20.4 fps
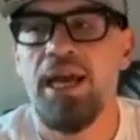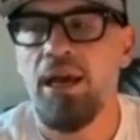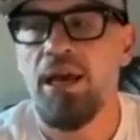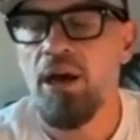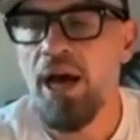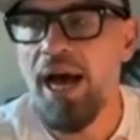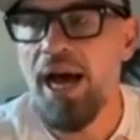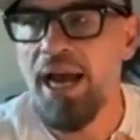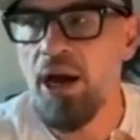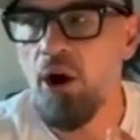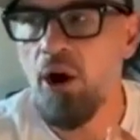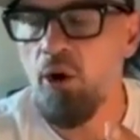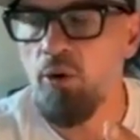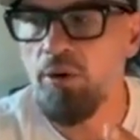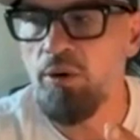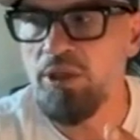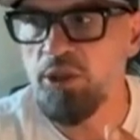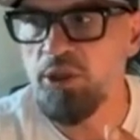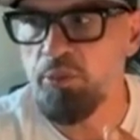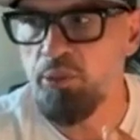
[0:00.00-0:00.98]
I
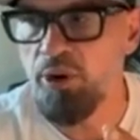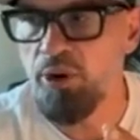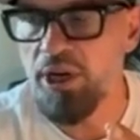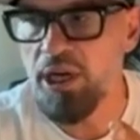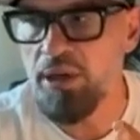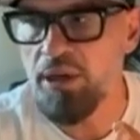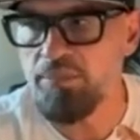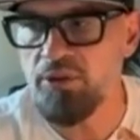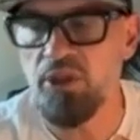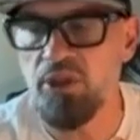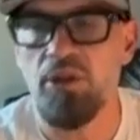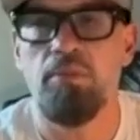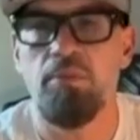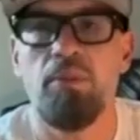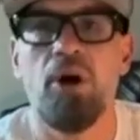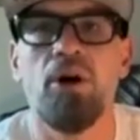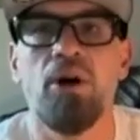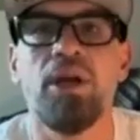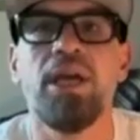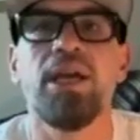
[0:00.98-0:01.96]
always bring them to the
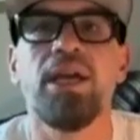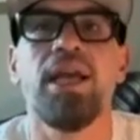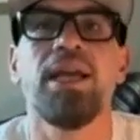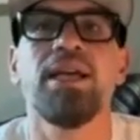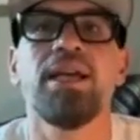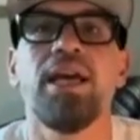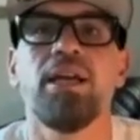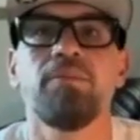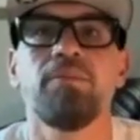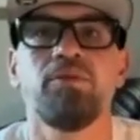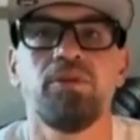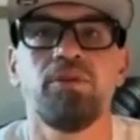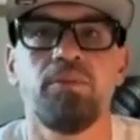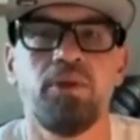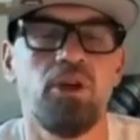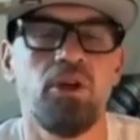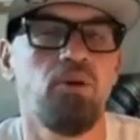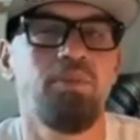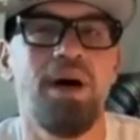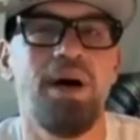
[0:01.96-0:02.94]
market and get them some
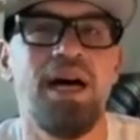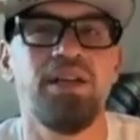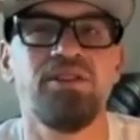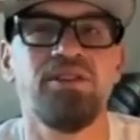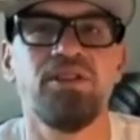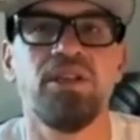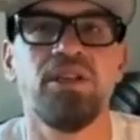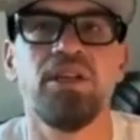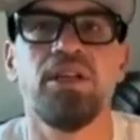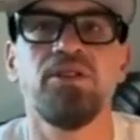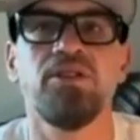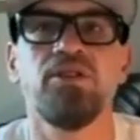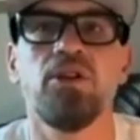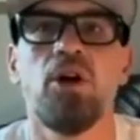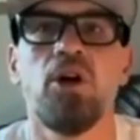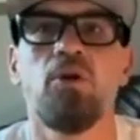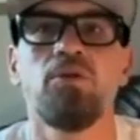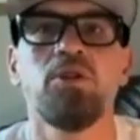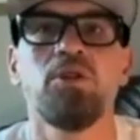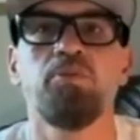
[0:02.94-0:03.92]
kielbasa because it
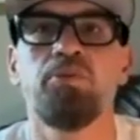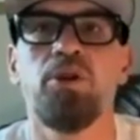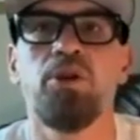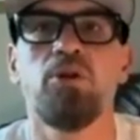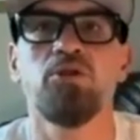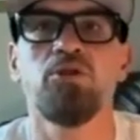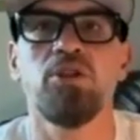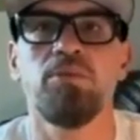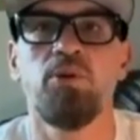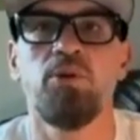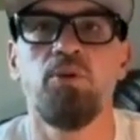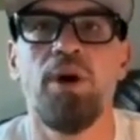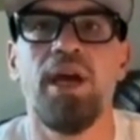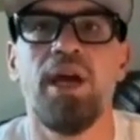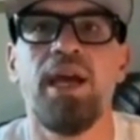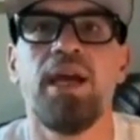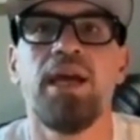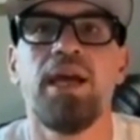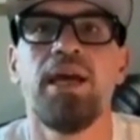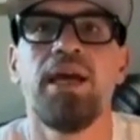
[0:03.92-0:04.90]
always blows them
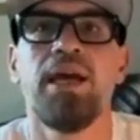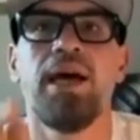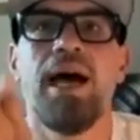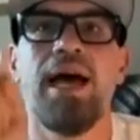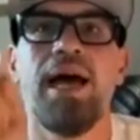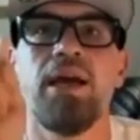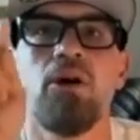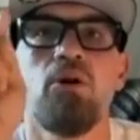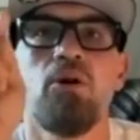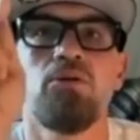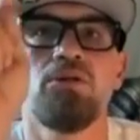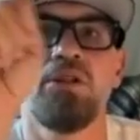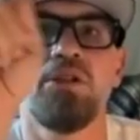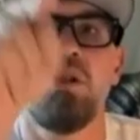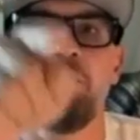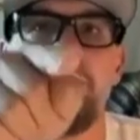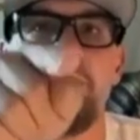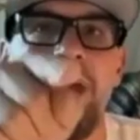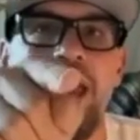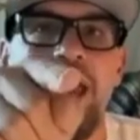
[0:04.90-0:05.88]
away. I go to
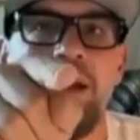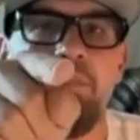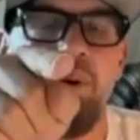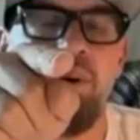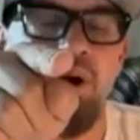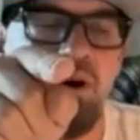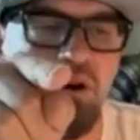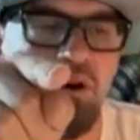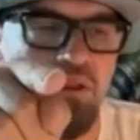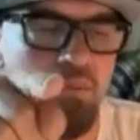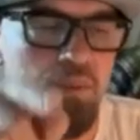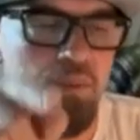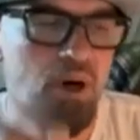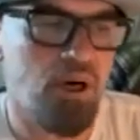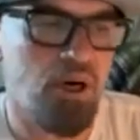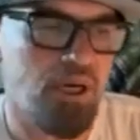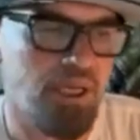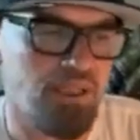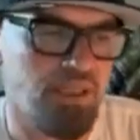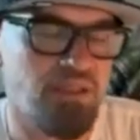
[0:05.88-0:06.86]
the back part of the
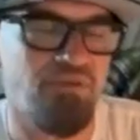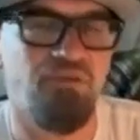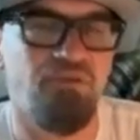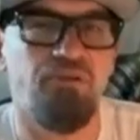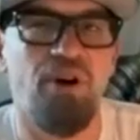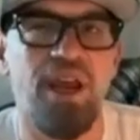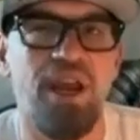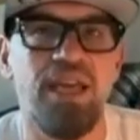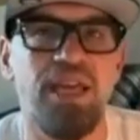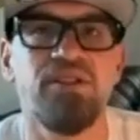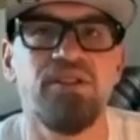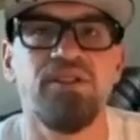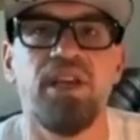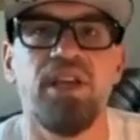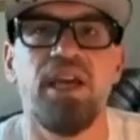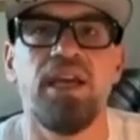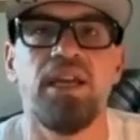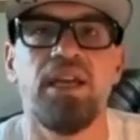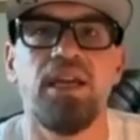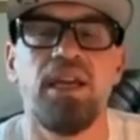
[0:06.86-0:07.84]
market to Frank's
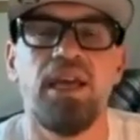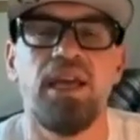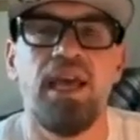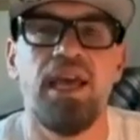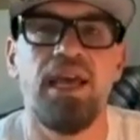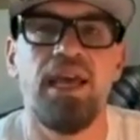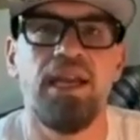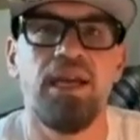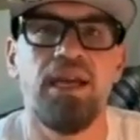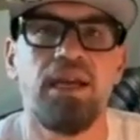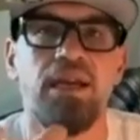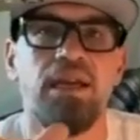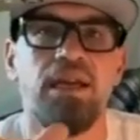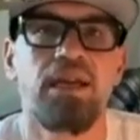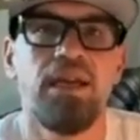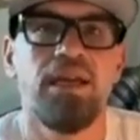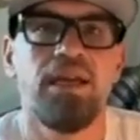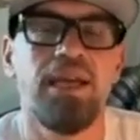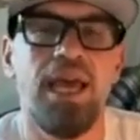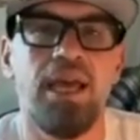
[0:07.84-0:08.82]
and
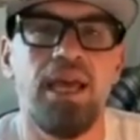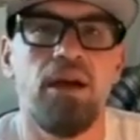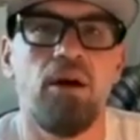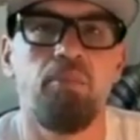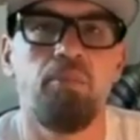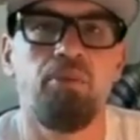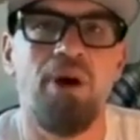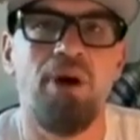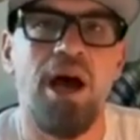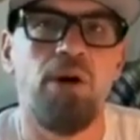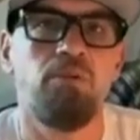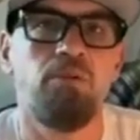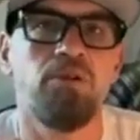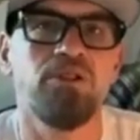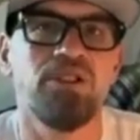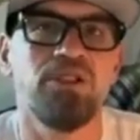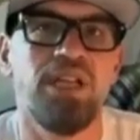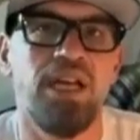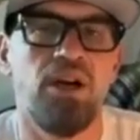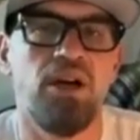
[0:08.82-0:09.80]
get a
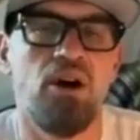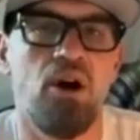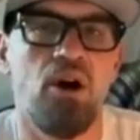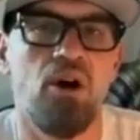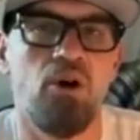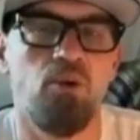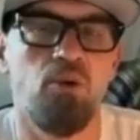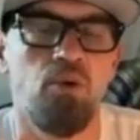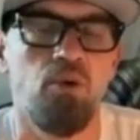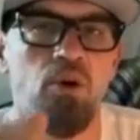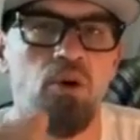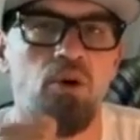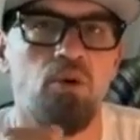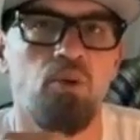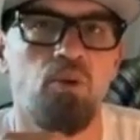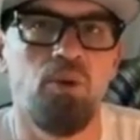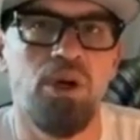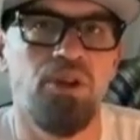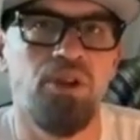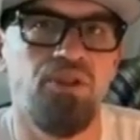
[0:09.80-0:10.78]
bratwurst on a hard roll
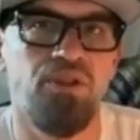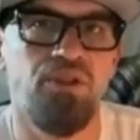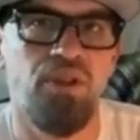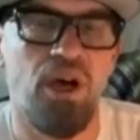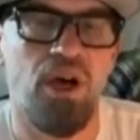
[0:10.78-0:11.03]
with